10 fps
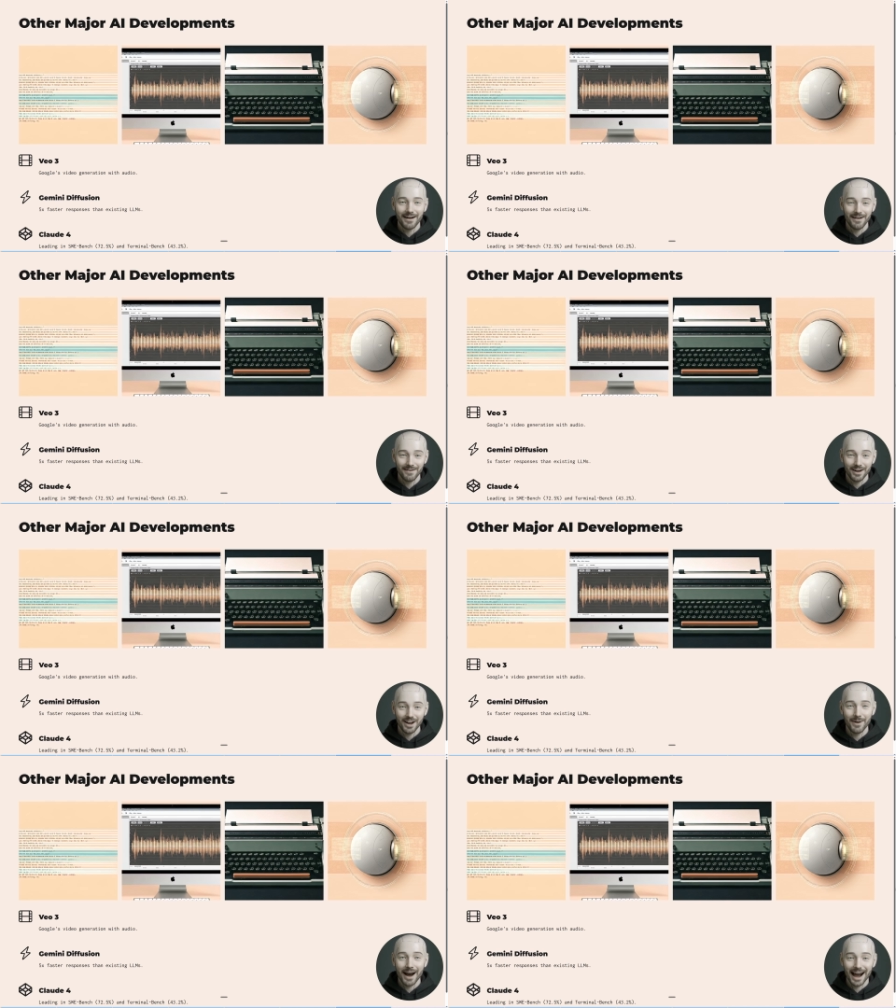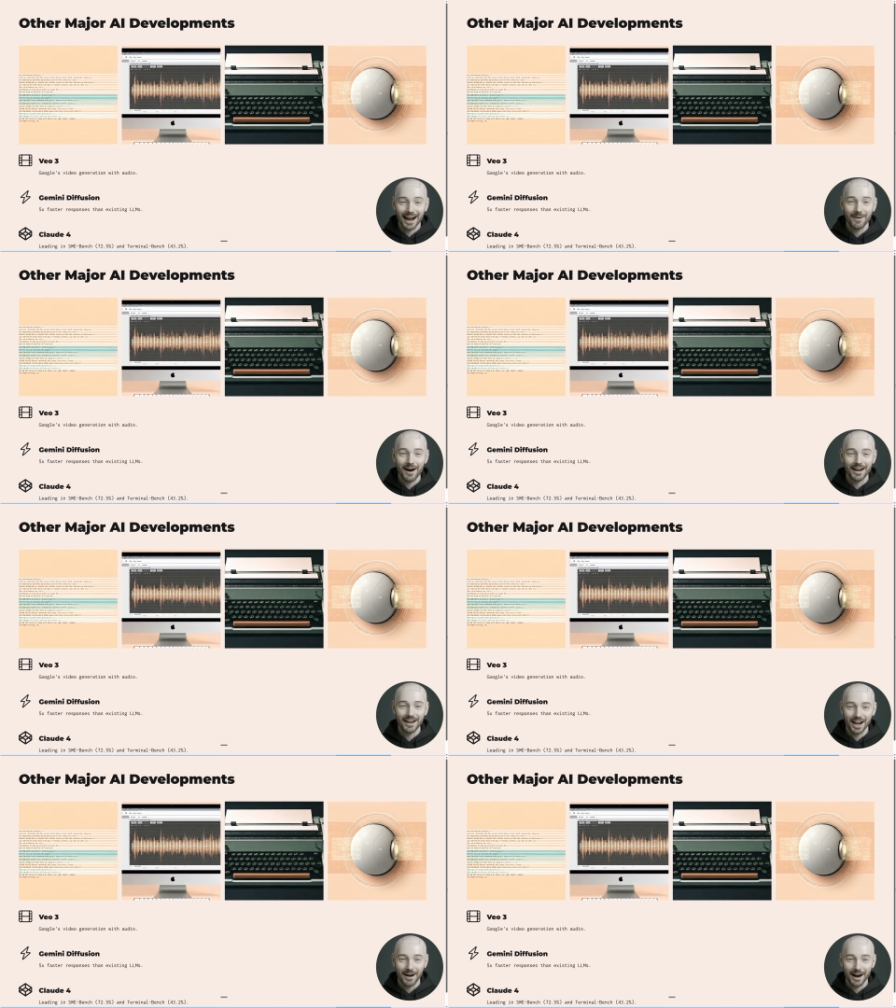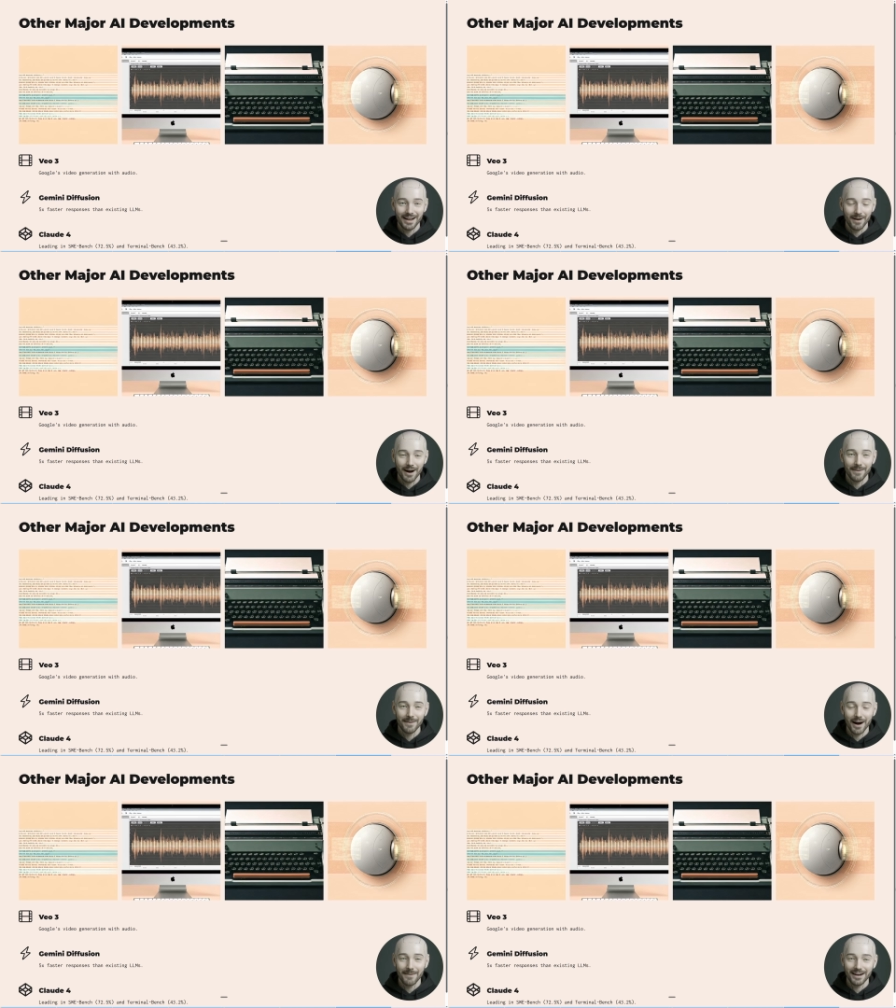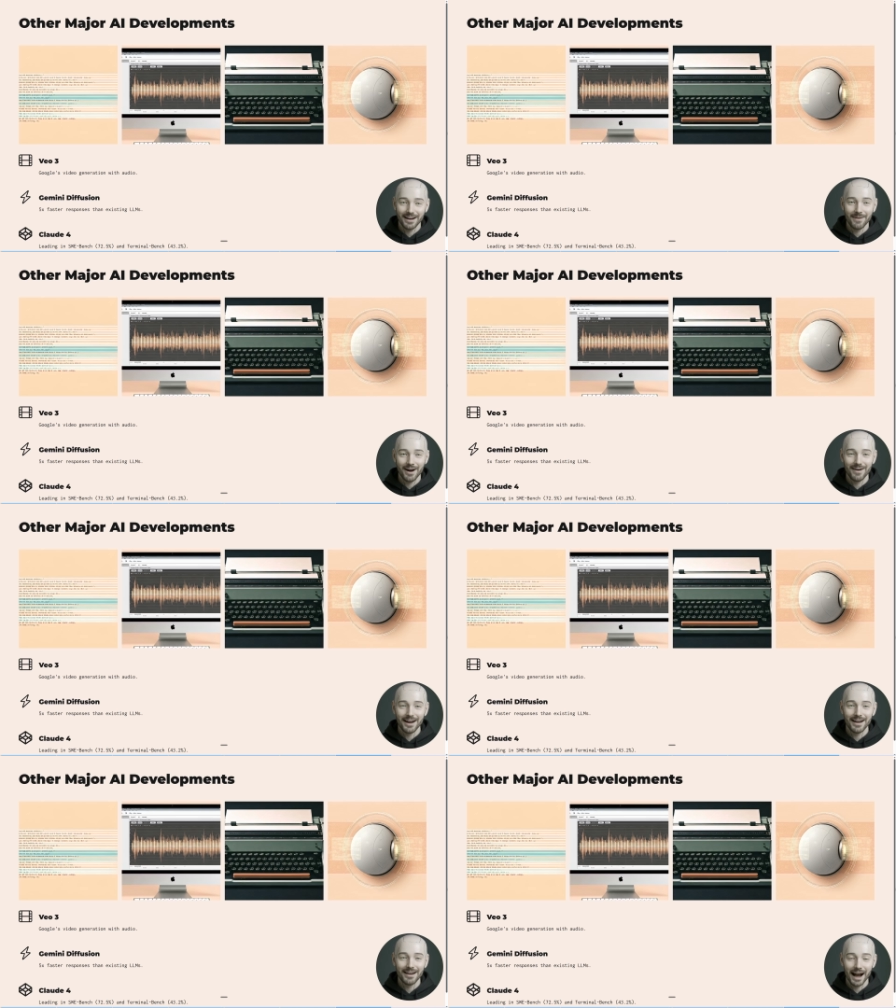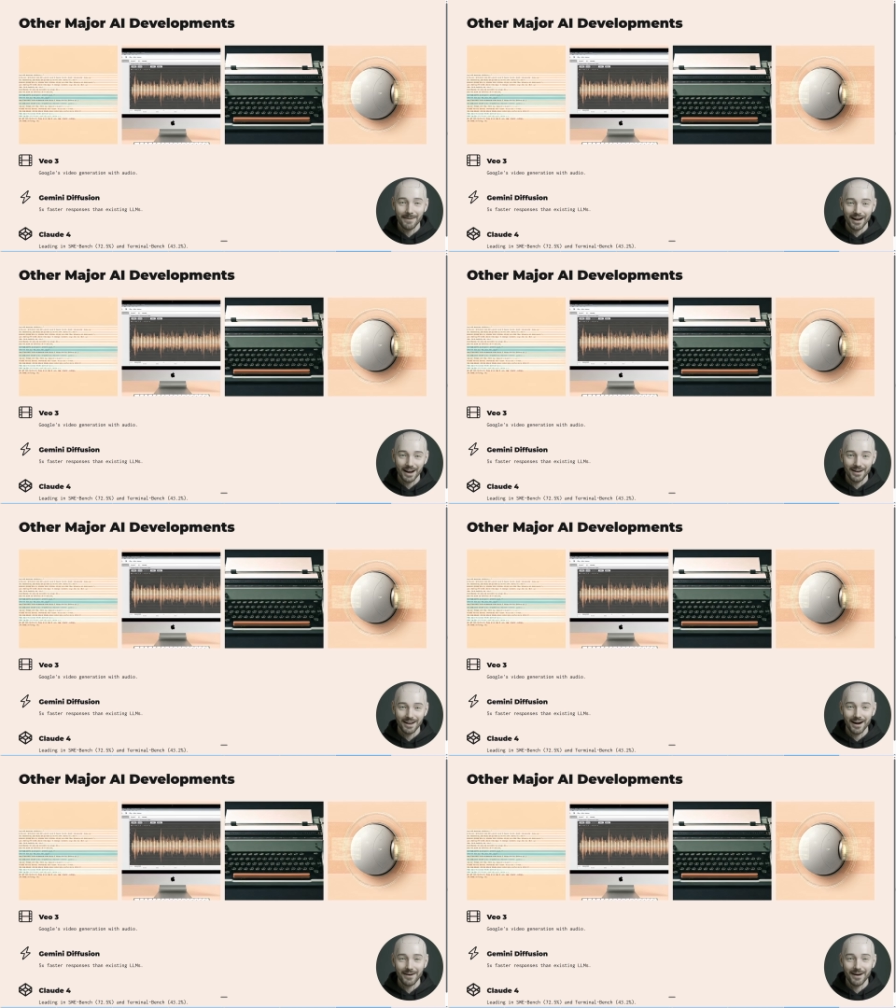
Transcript: The future where anyone can generate their own blockbuster movie is coming closer.